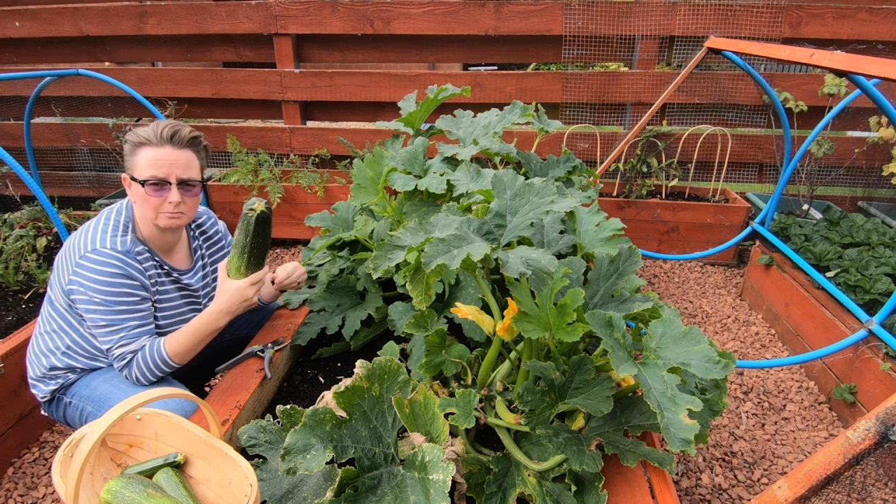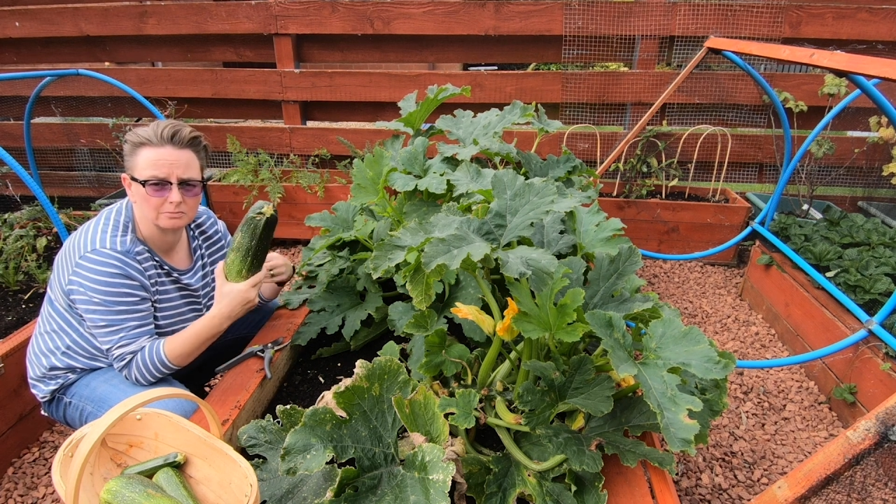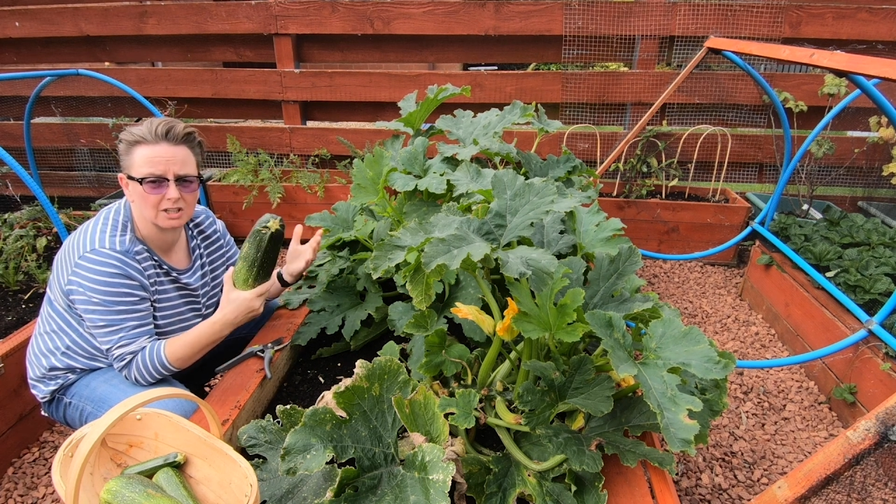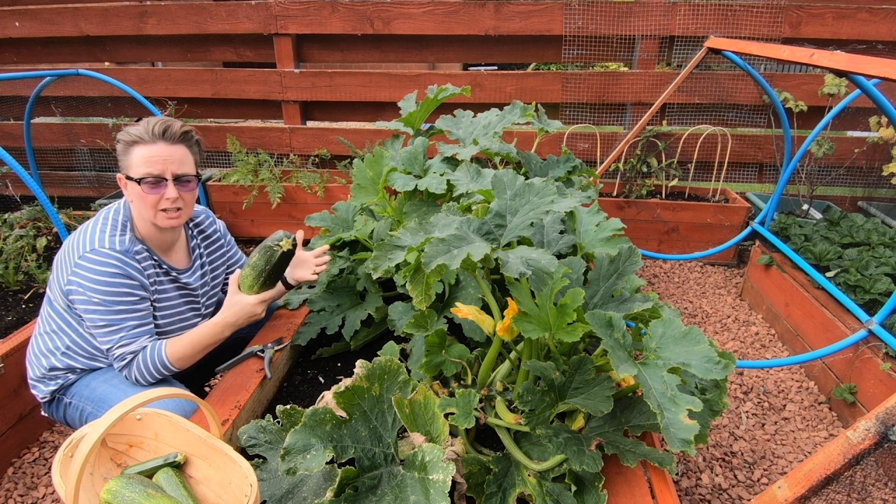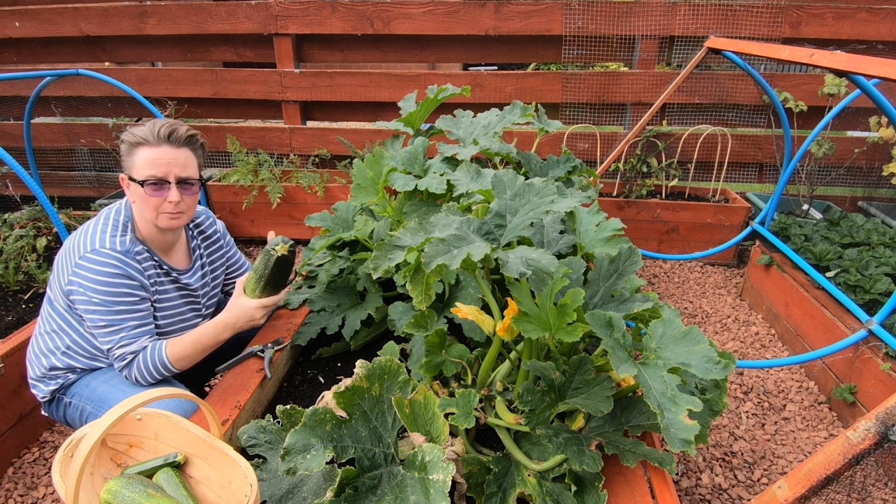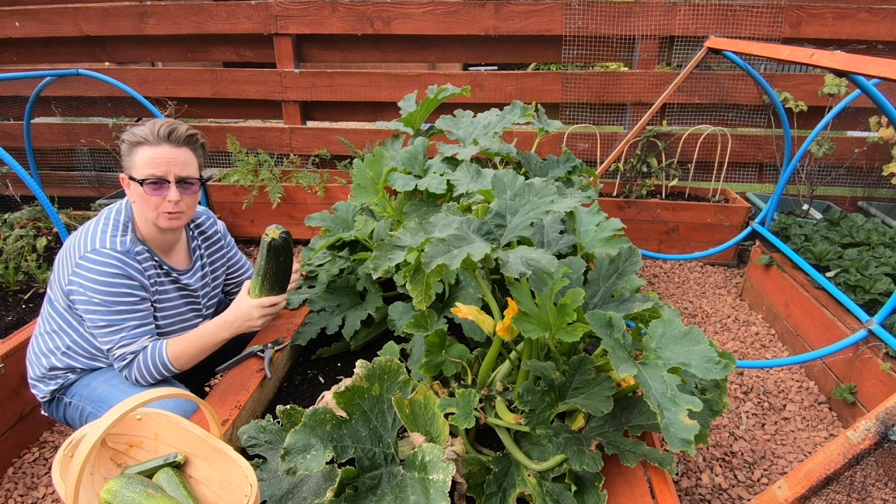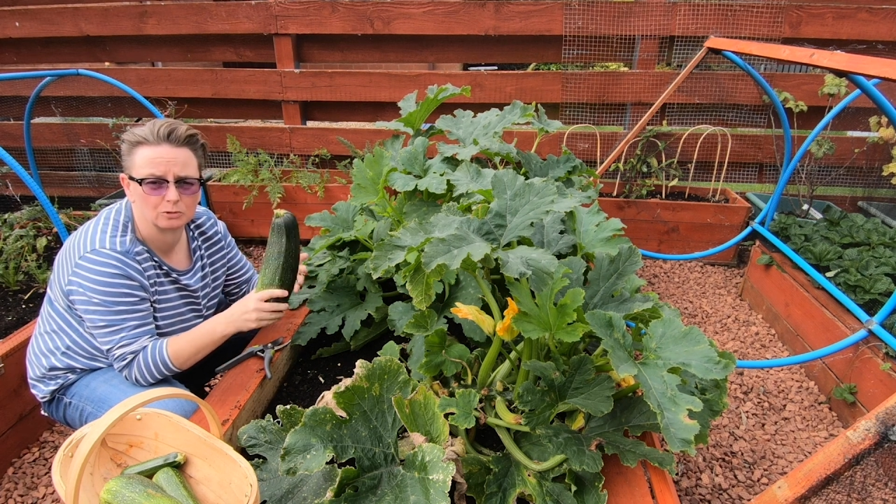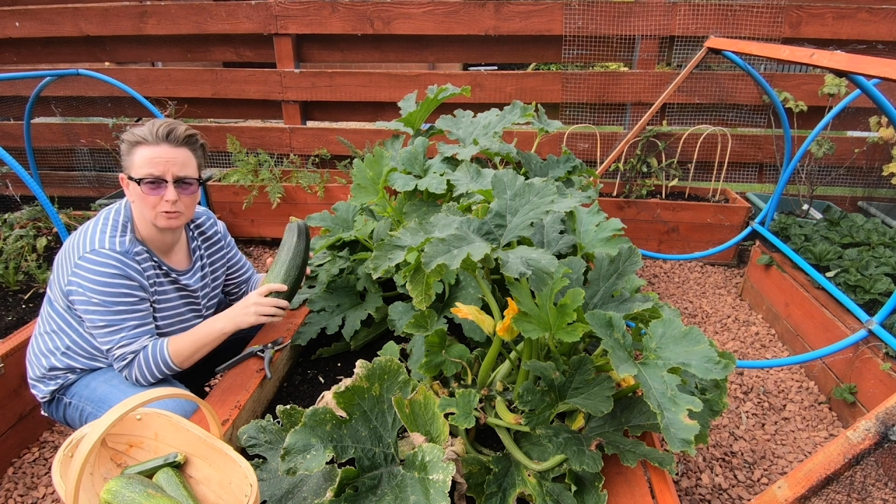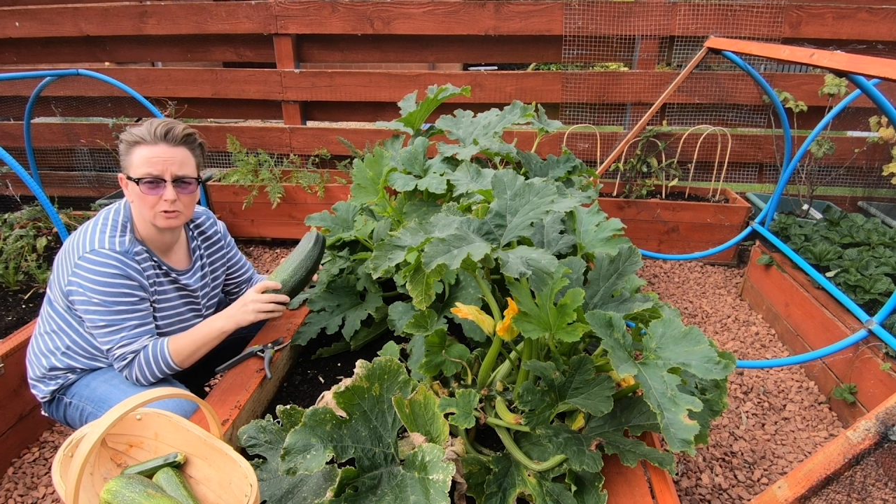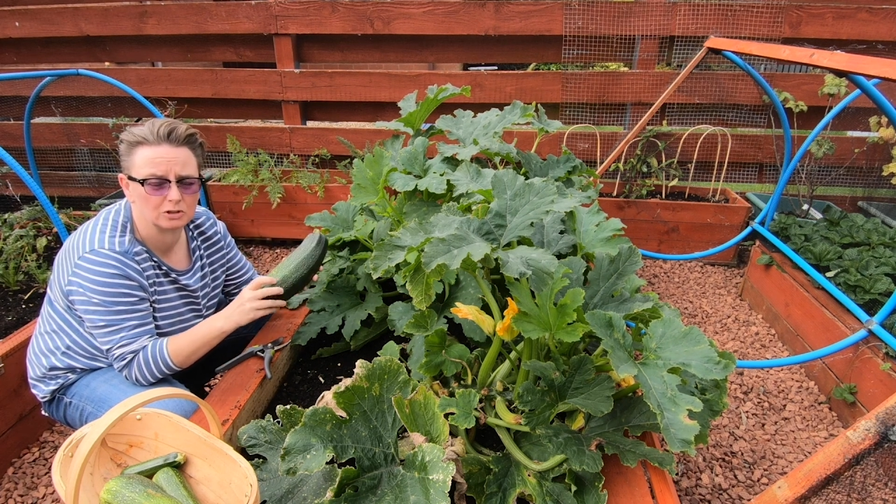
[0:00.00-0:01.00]
and kind of
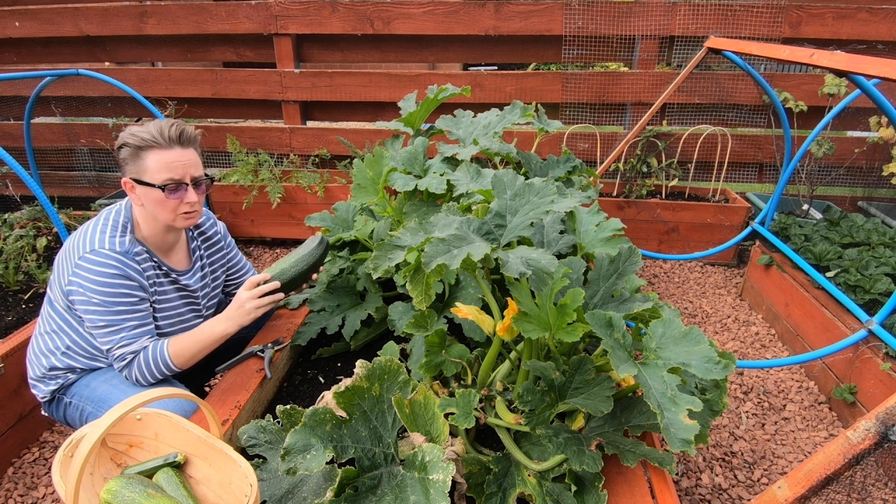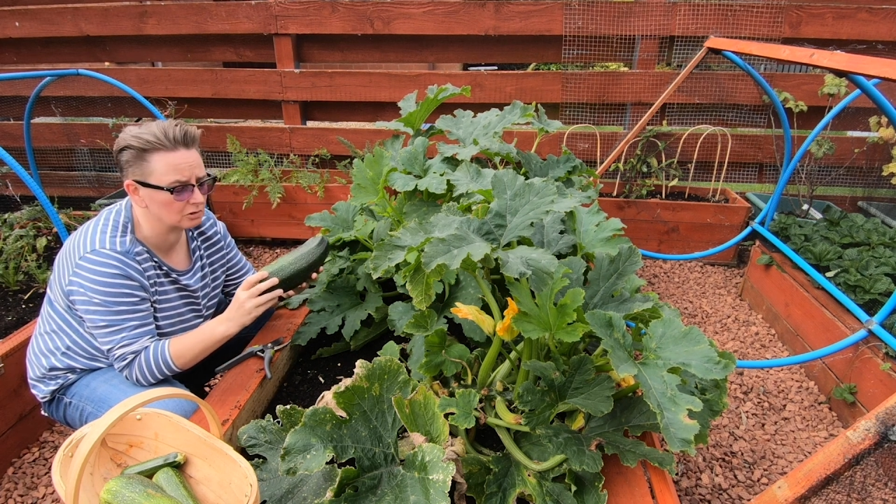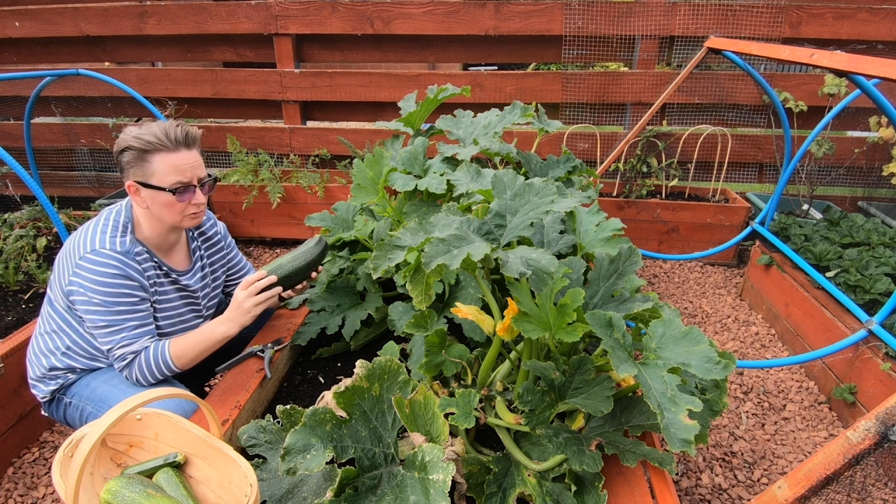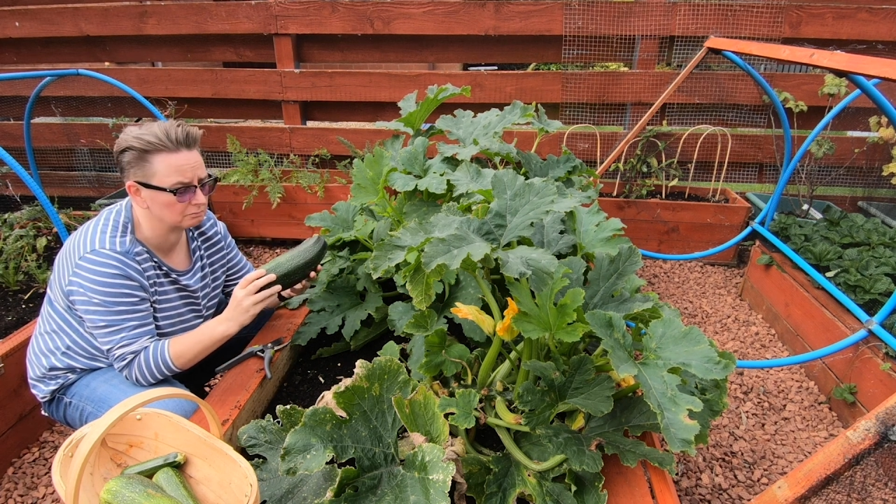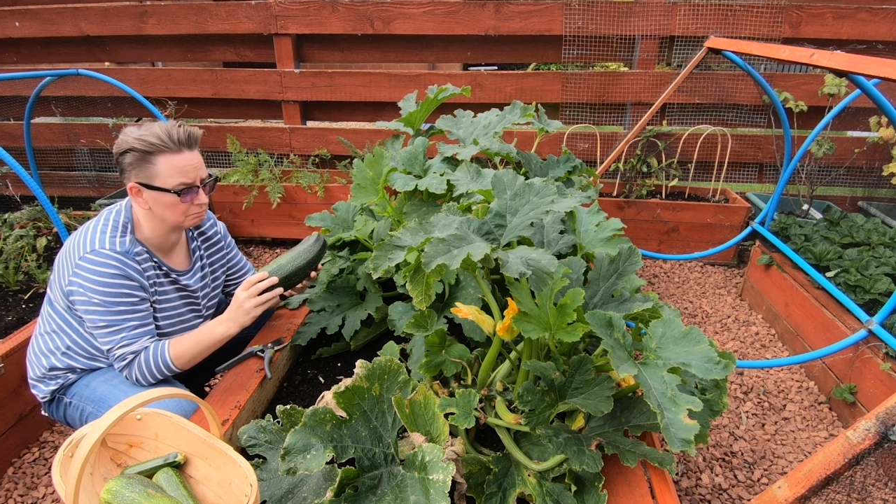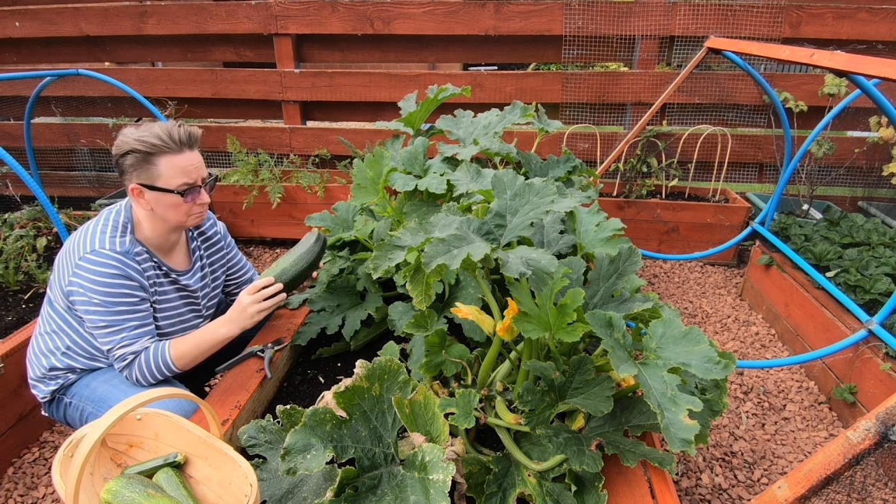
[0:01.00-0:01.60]
putting through your